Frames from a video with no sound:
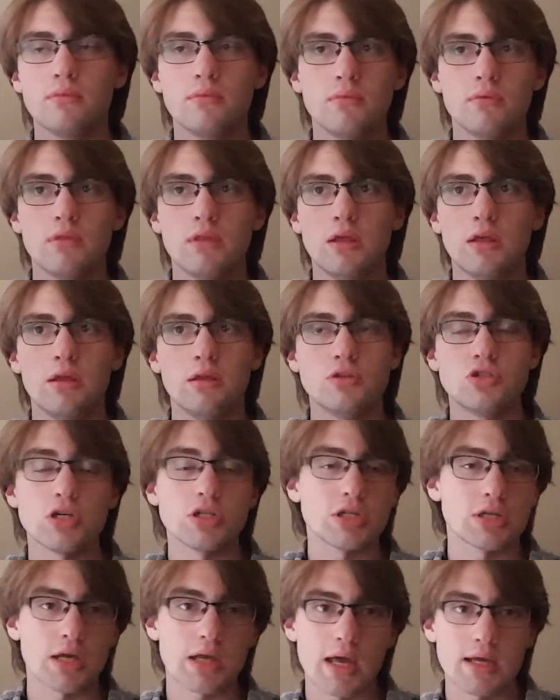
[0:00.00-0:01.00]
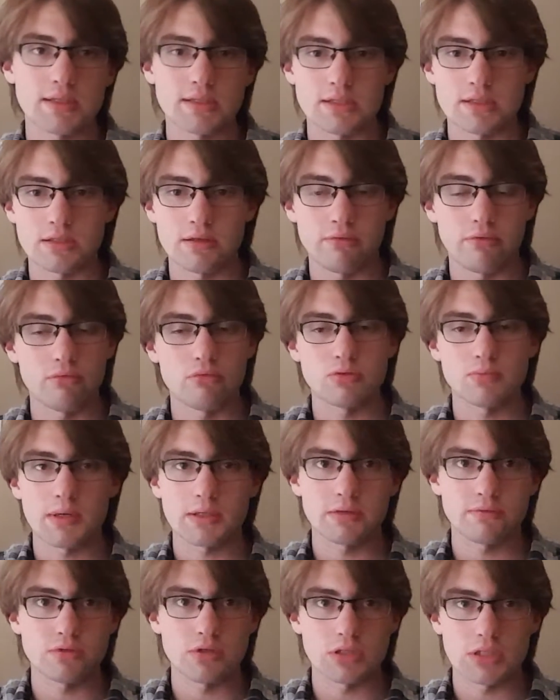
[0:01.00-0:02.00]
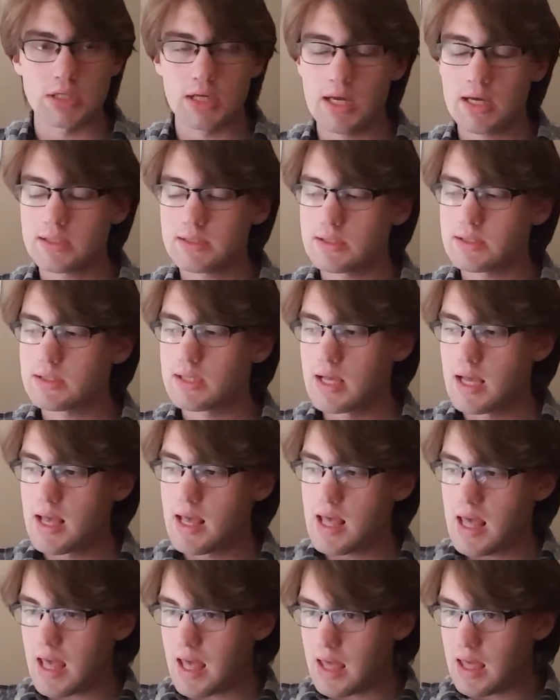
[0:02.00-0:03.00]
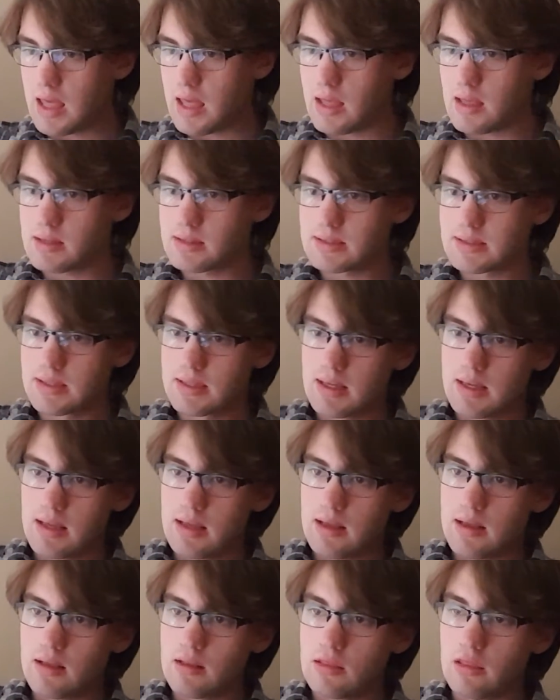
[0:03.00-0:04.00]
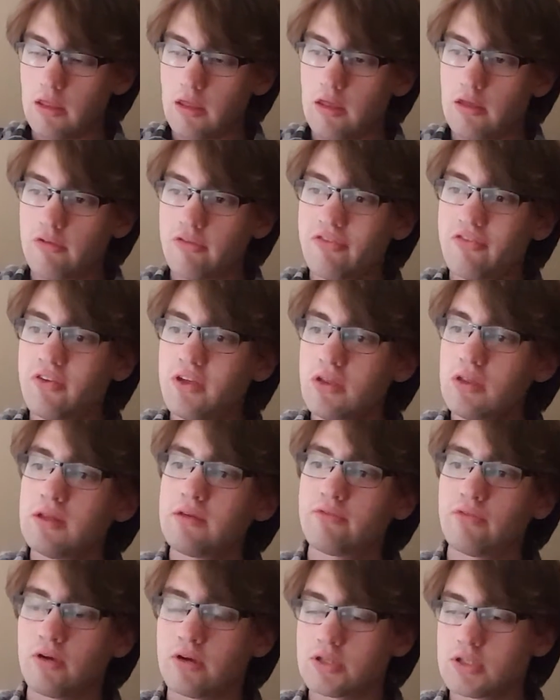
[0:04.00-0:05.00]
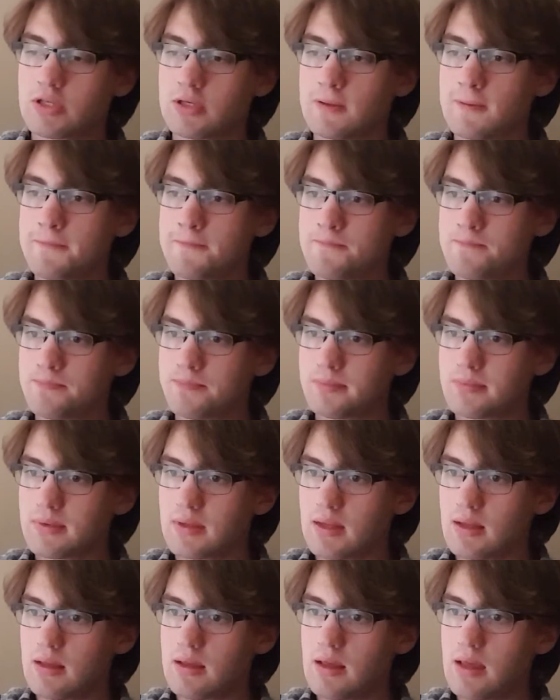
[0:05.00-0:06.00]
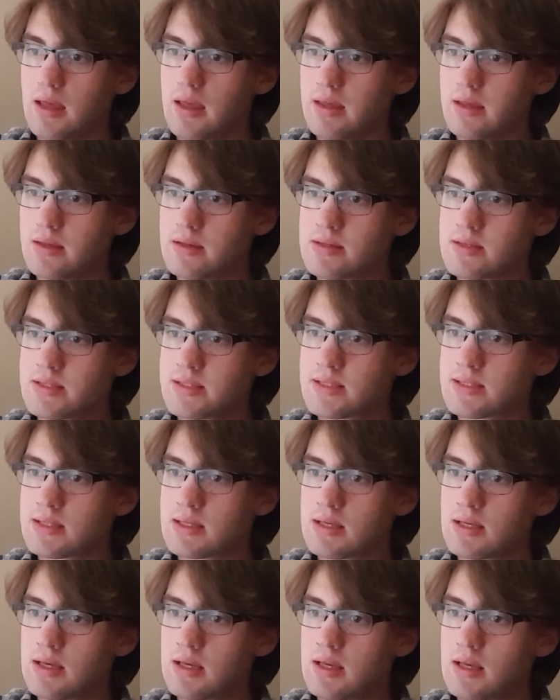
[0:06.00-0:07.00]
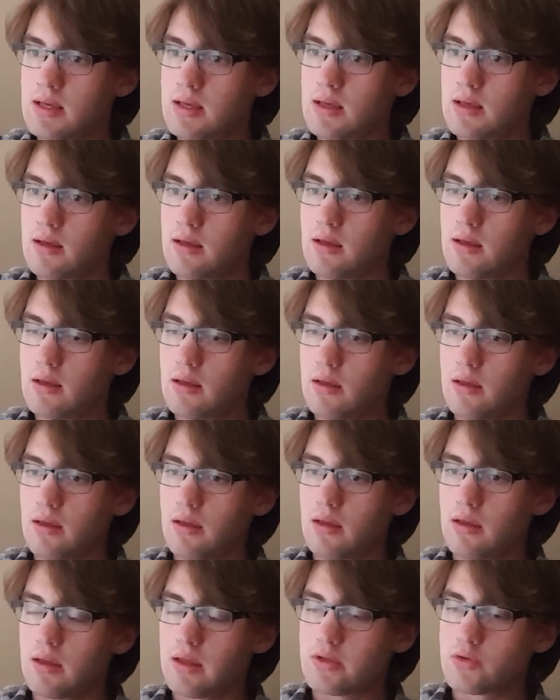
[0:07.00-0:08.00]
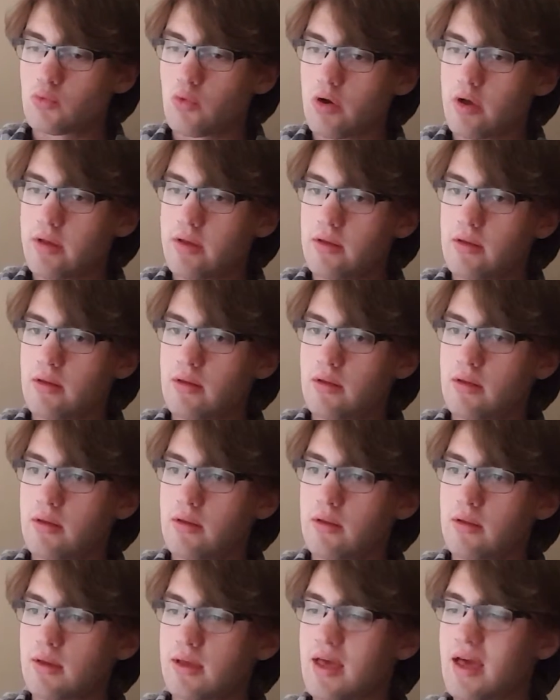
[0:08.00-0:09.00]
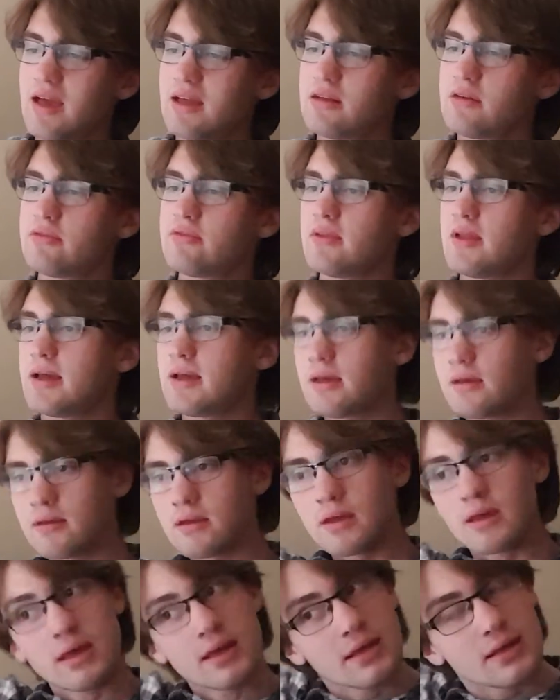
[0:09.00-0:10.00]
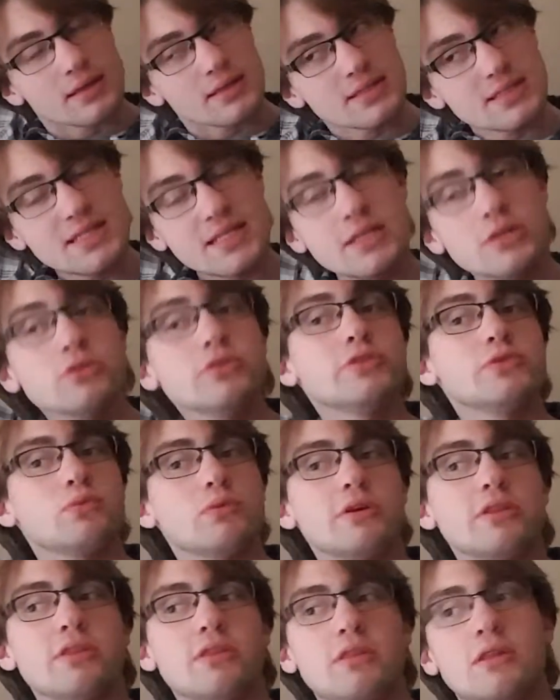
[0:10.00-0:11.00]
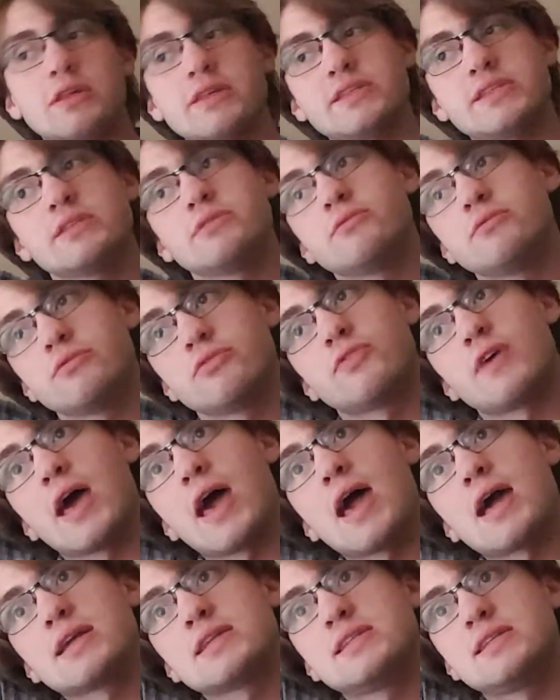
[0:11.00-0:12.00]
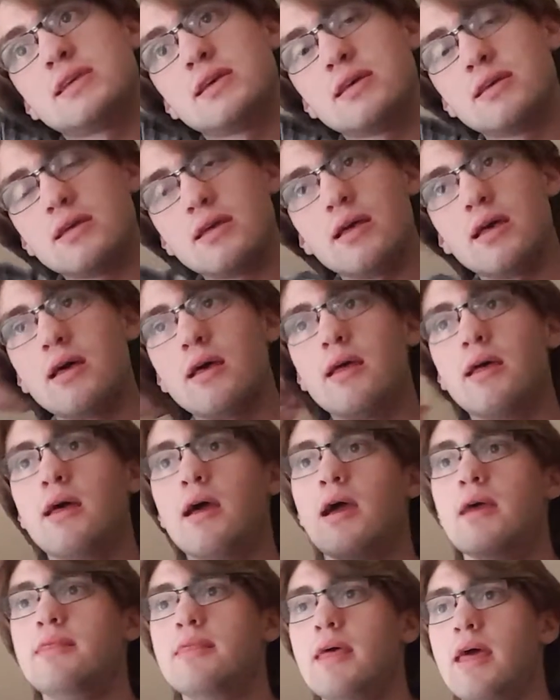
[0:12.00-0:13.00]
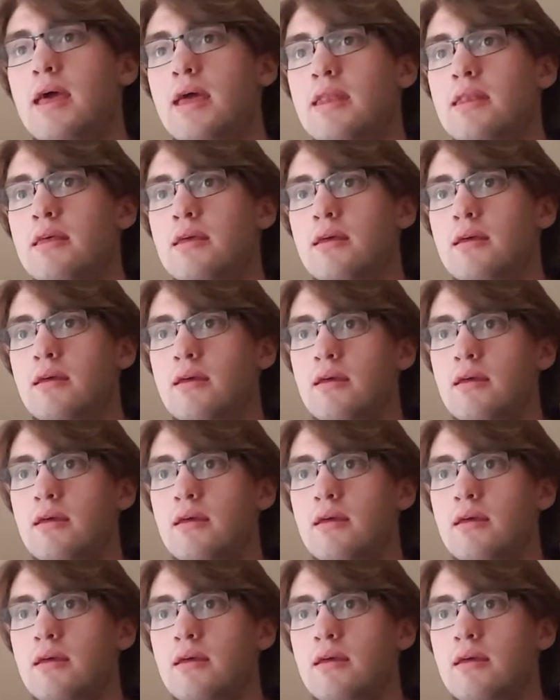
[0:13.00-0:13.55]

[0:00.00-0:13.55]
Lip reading: the judging axis, of the respective judging axis. And the feeling function is what kind of like deals with this fact, and then